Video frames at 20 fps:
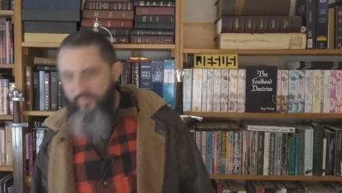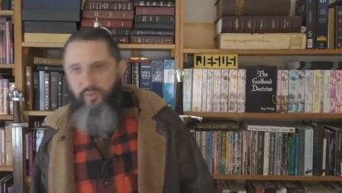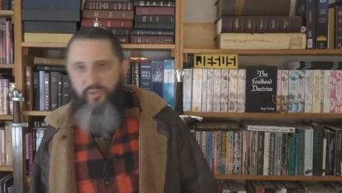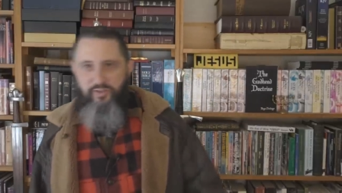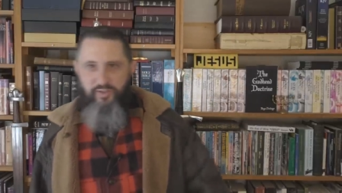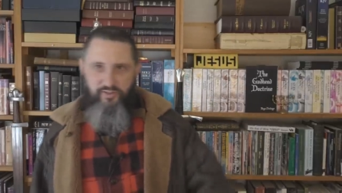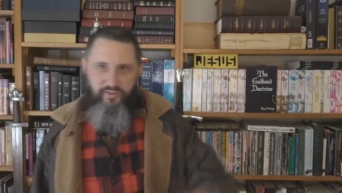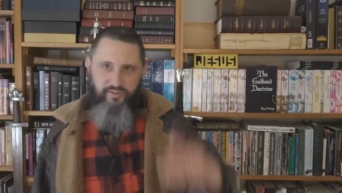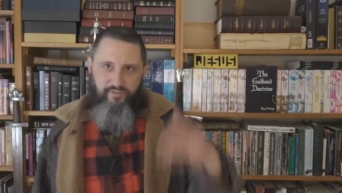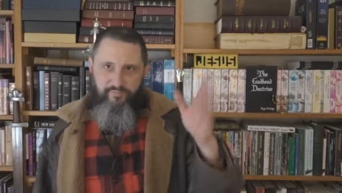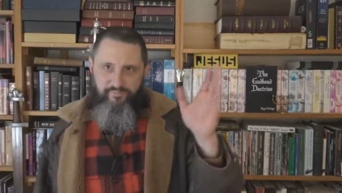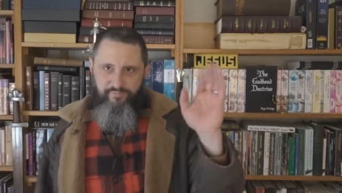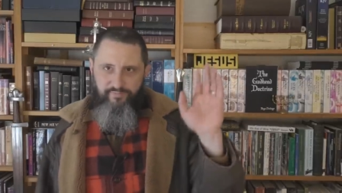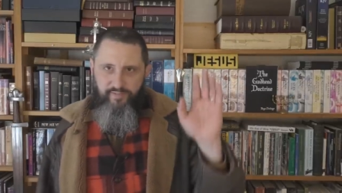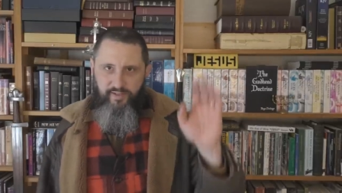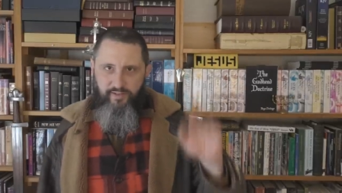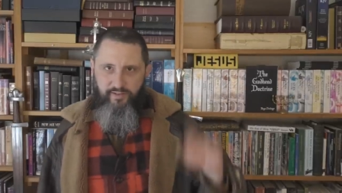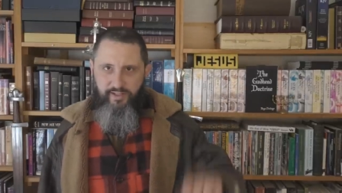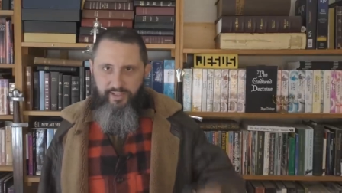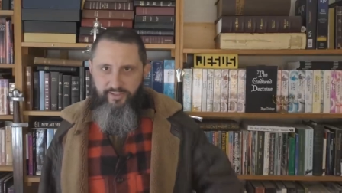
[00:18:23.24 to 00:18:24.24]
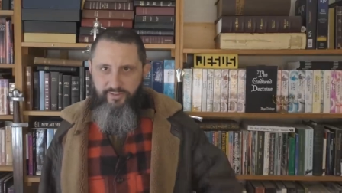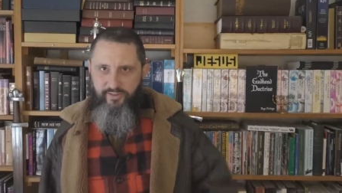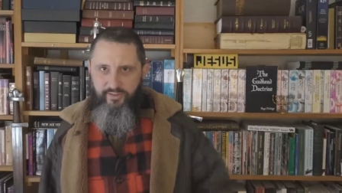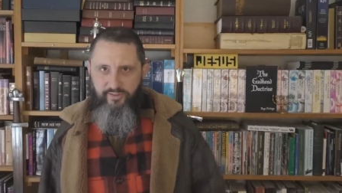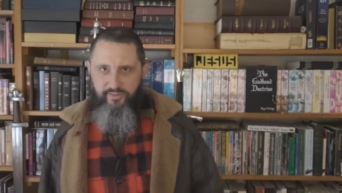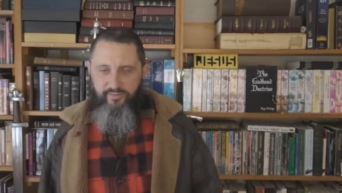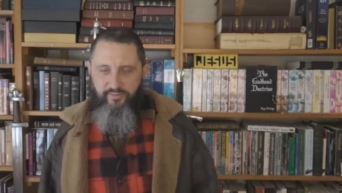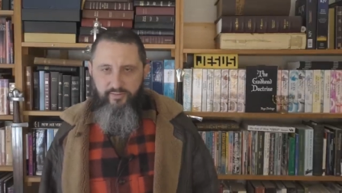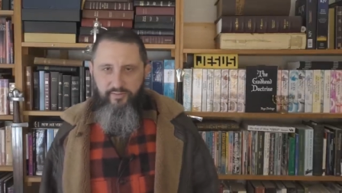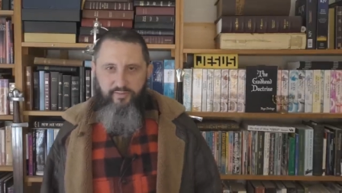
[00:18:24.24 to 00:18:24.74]
which is, you know, he's
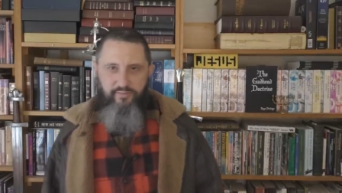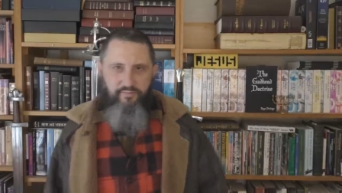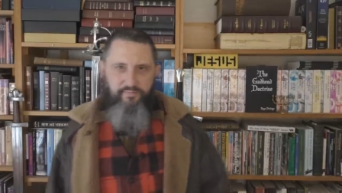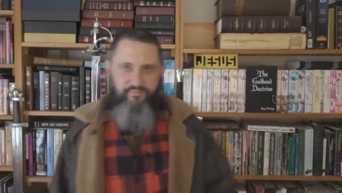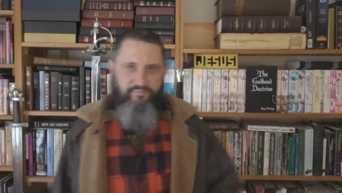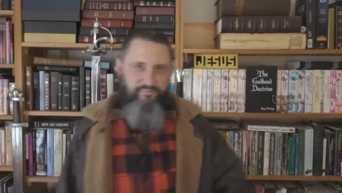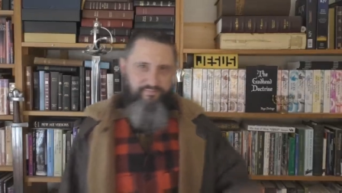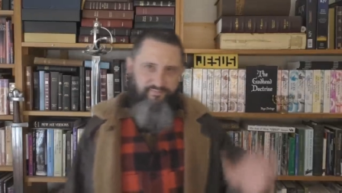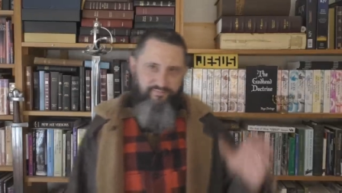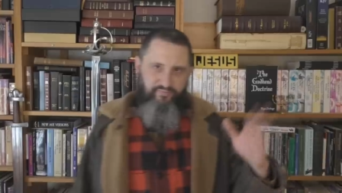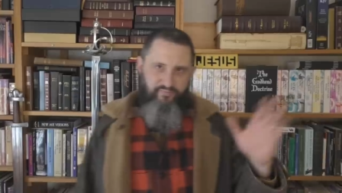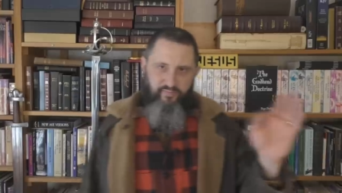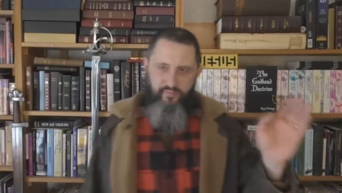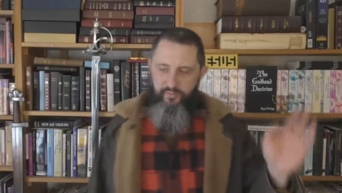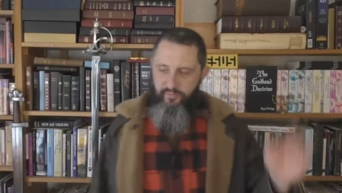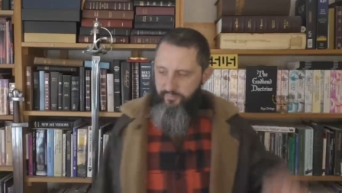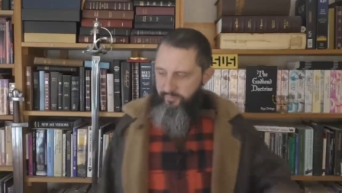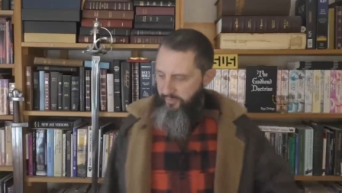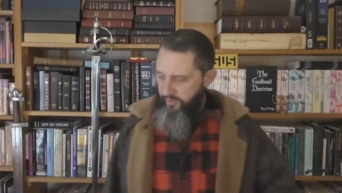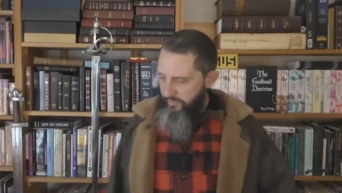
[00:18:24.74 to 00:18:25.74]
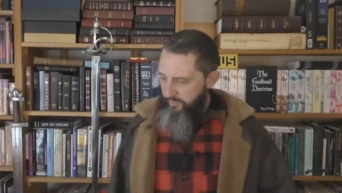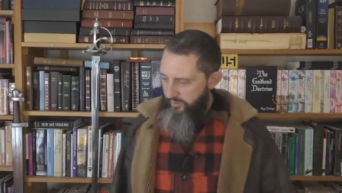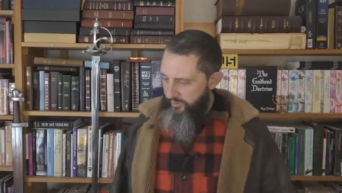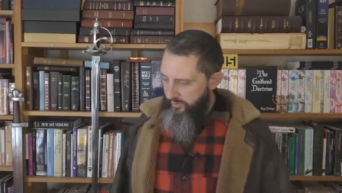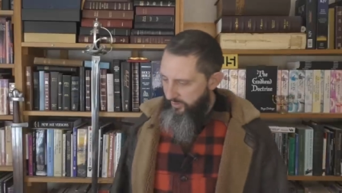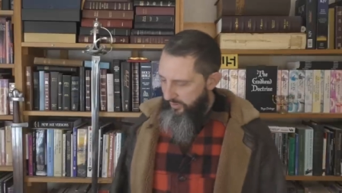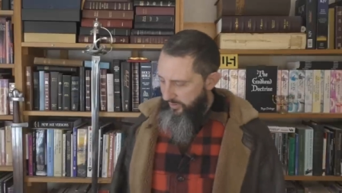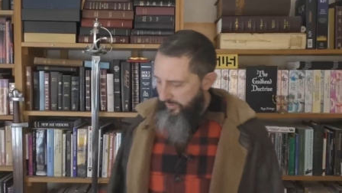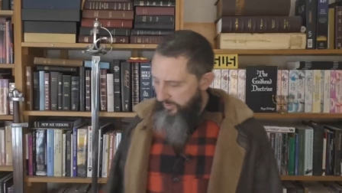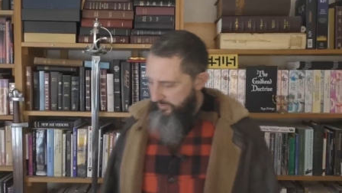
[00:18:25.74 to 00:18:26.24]
just pretty
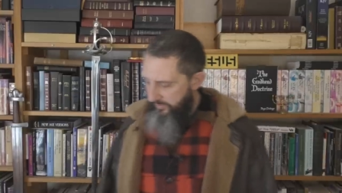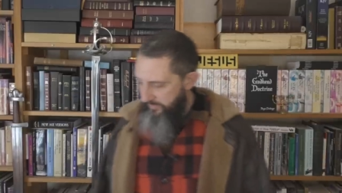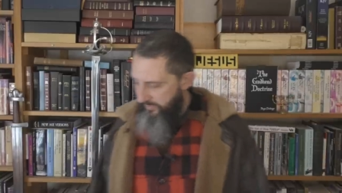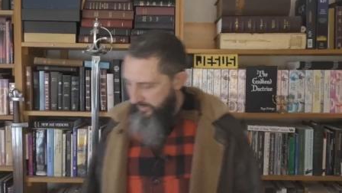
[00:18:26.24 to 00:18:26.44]
much gone